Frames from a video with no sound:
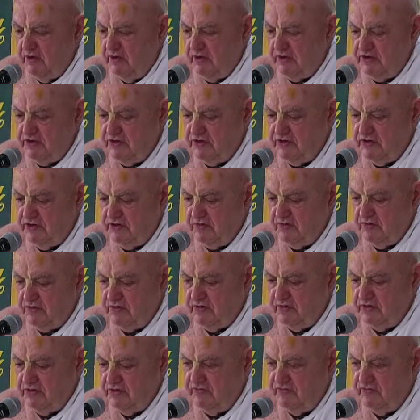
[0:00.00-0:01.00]
On one occasion,
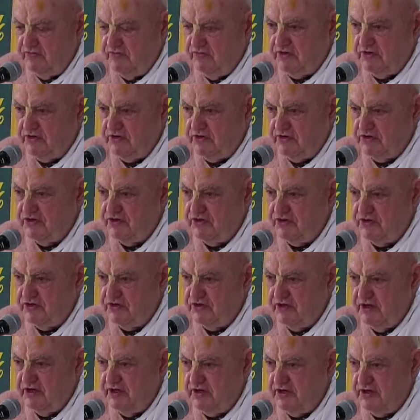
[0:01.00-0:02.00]
there were two devotees
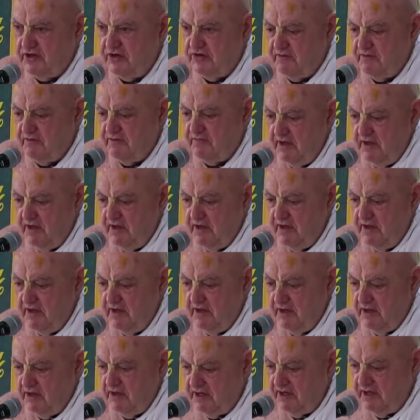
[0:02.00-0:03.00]
cursing each other,
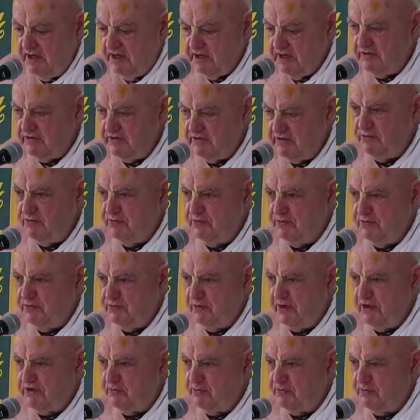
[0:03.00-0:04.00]
taking out their
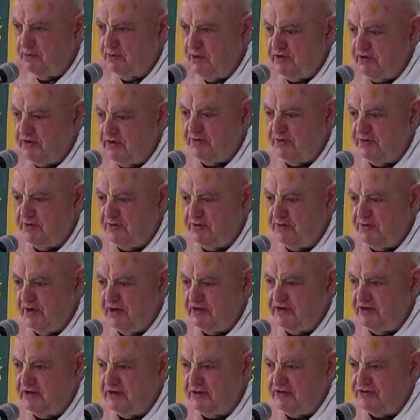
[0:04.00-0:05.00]
threads and breaking their
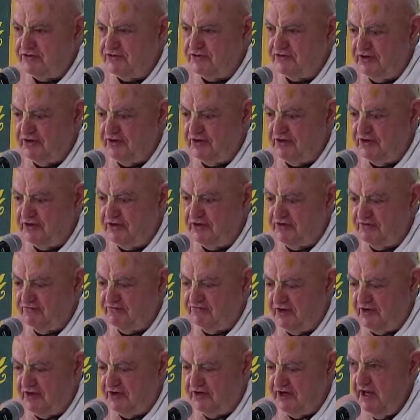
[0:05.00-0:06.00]
threads and cursing each
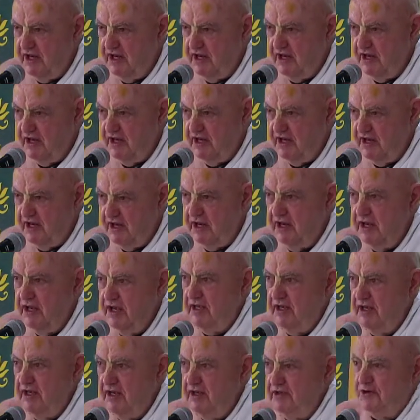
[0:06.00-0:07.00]
other to fall down.
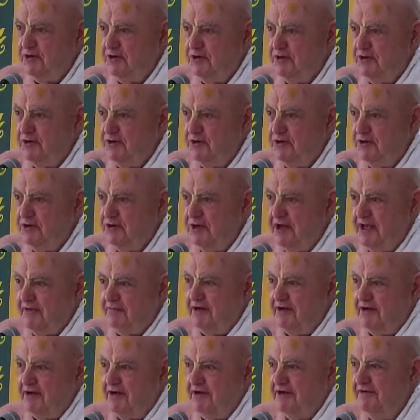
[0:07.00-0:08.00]
So guess what
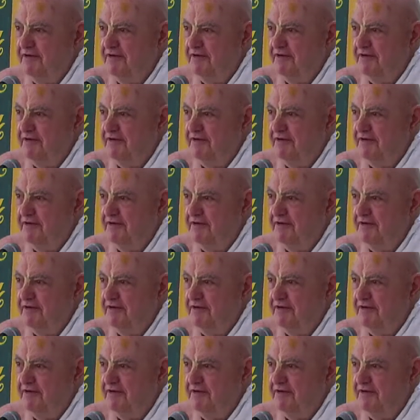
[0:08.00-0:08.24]
happened?